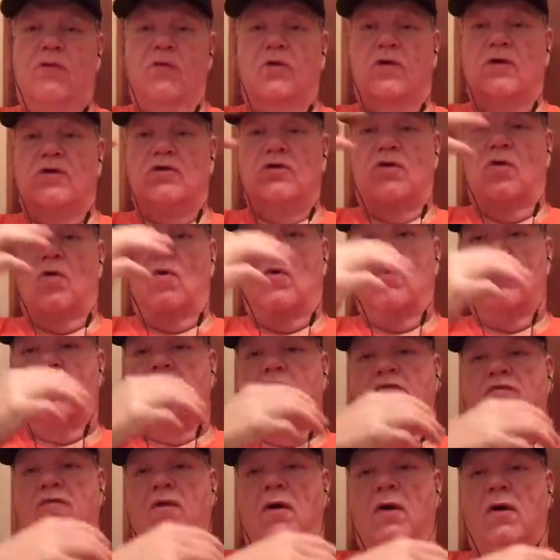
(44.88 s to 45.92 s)
door,
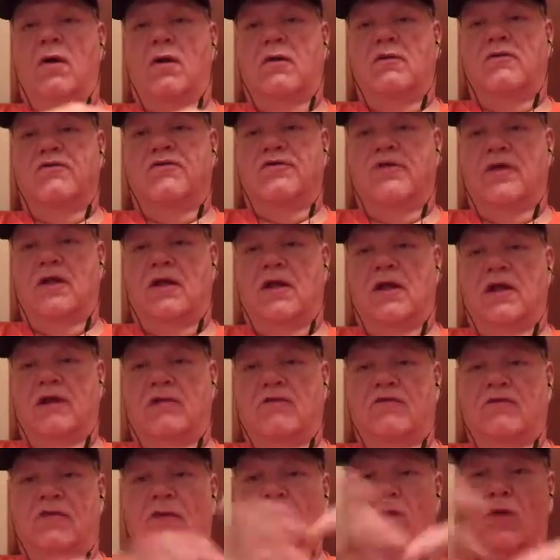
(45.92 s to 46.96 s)
fall, ceiling,
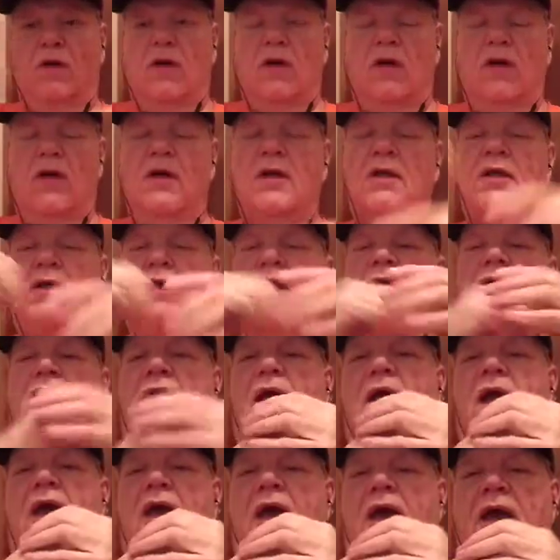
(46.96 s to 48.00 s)
floor,
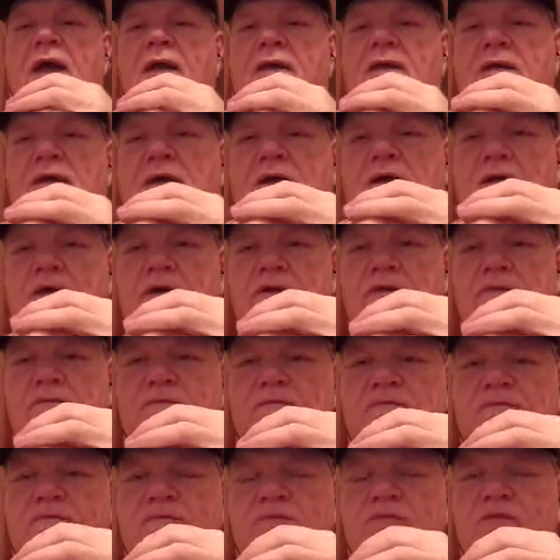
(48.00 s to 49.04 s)
and
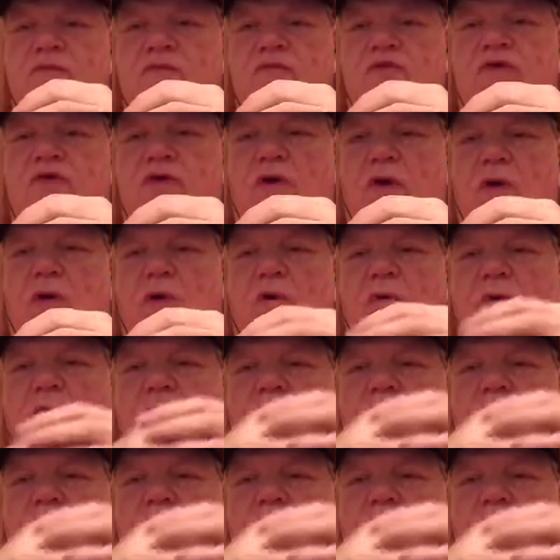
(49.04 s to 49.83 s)
so